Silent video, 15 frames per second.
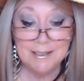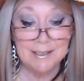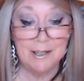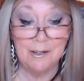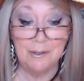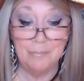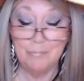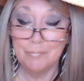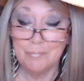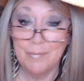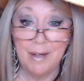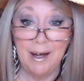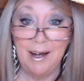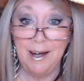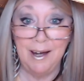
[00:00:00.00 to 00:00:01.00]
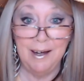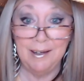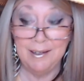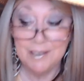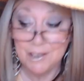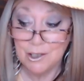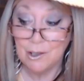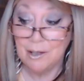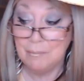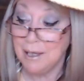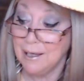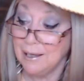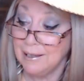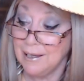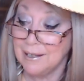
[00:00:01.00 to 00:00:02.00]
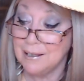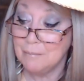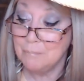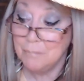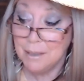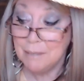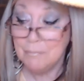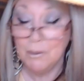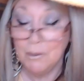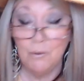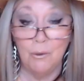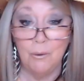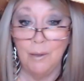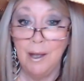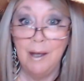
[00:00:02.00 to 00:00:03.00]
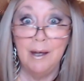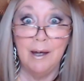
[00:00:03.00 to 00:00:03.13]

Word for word: So I enjoy making like a big bowl